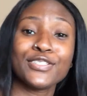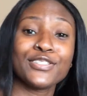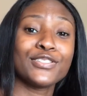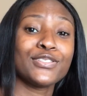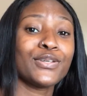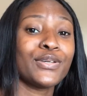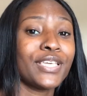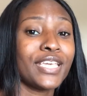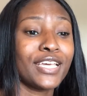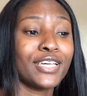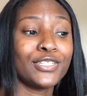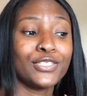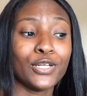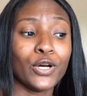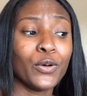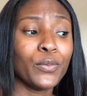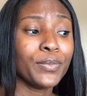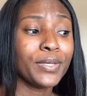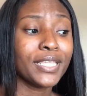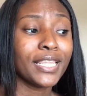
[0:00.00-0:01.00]
So yeah,
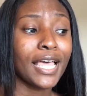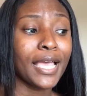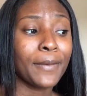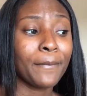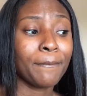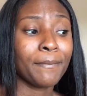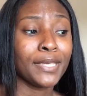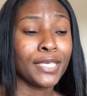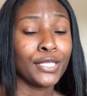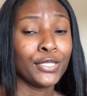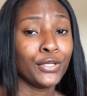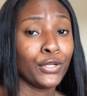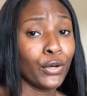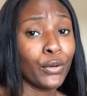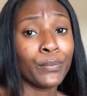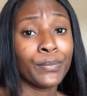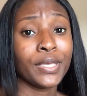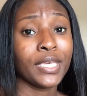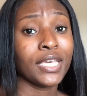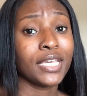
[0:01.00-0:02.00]
don't be like me,
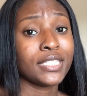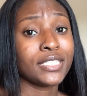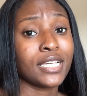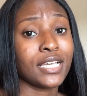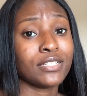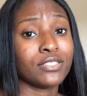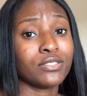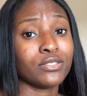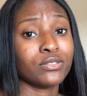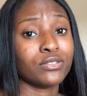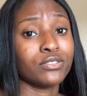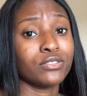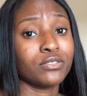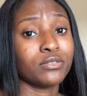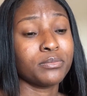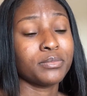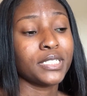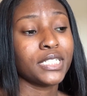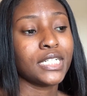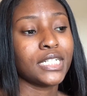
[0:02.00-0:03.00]
don't be
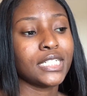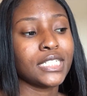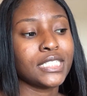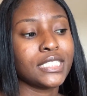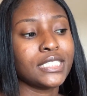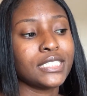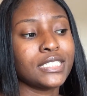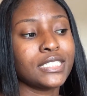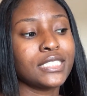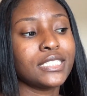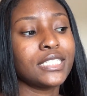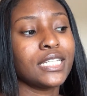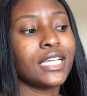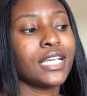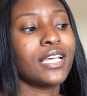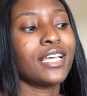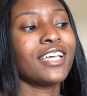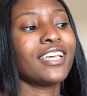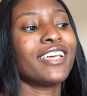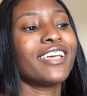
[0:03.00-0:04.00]
antisocial, because
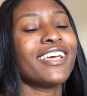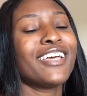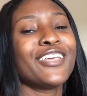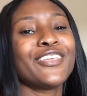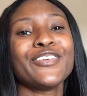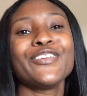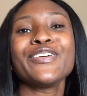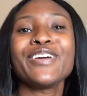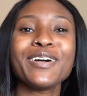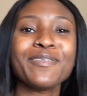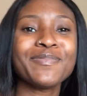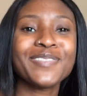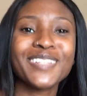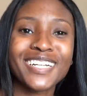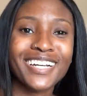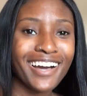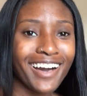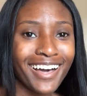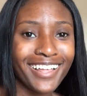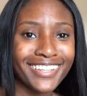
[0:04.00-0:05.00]
you come
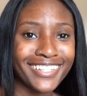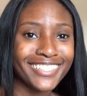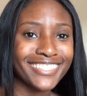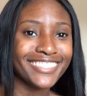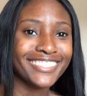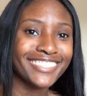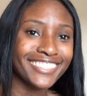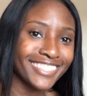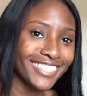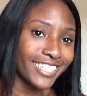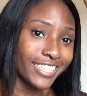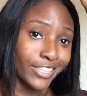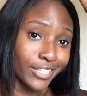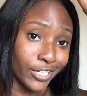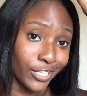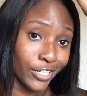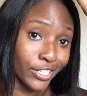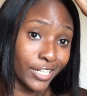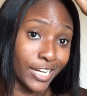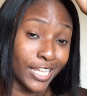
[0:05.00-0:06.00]
to college to
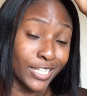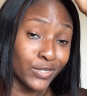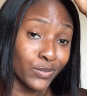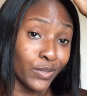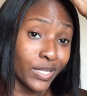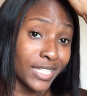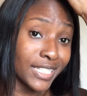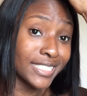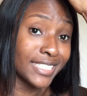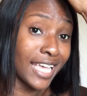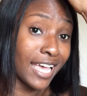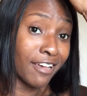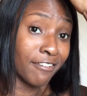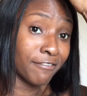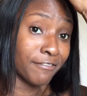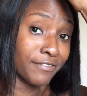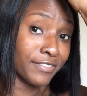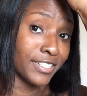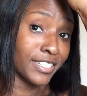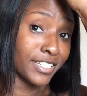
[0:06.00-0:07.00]
learn as well as
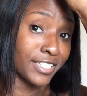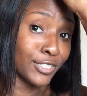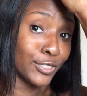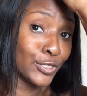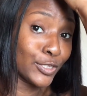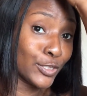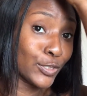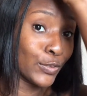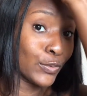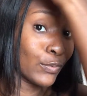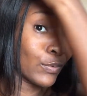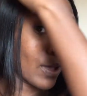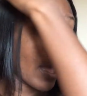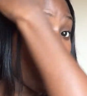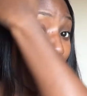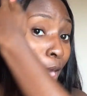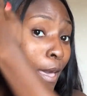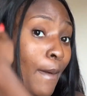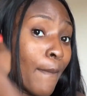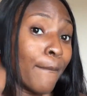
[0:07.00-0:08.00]
have fun. So
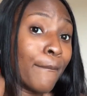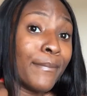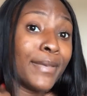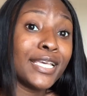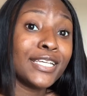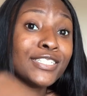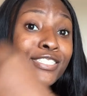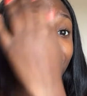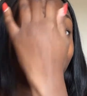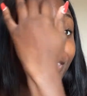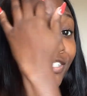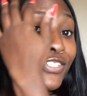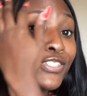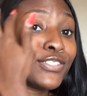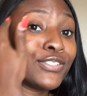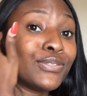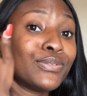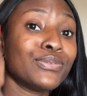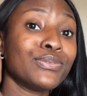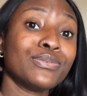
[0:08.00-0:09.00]
make sure
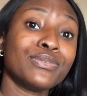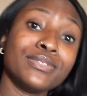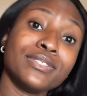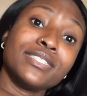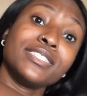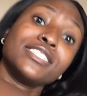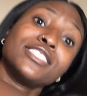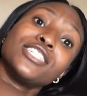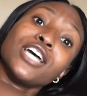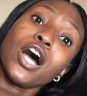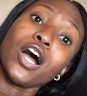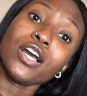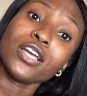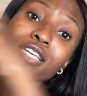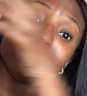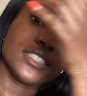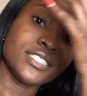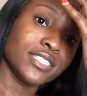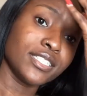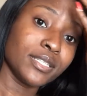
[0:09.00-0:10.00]
you
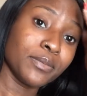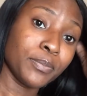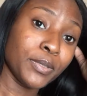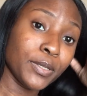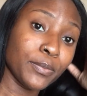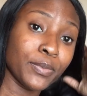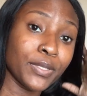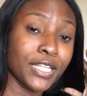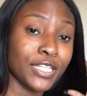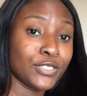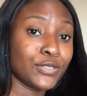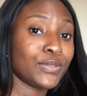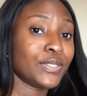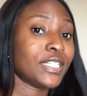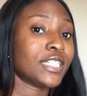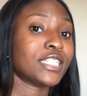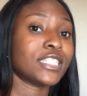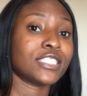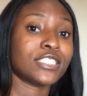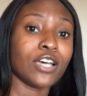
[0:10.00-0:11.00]
talking to the people that you
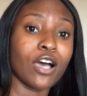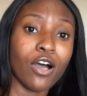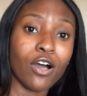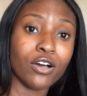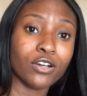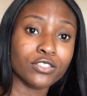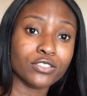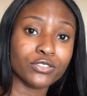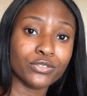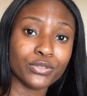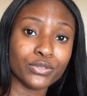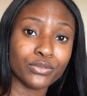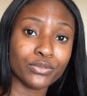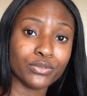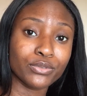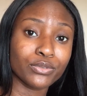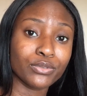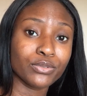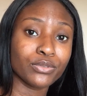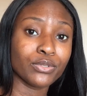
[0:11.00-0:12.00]
need to talk
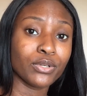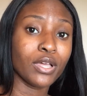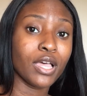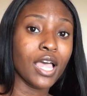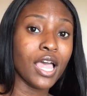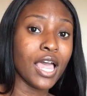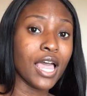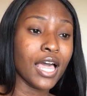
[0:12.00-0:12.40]
to.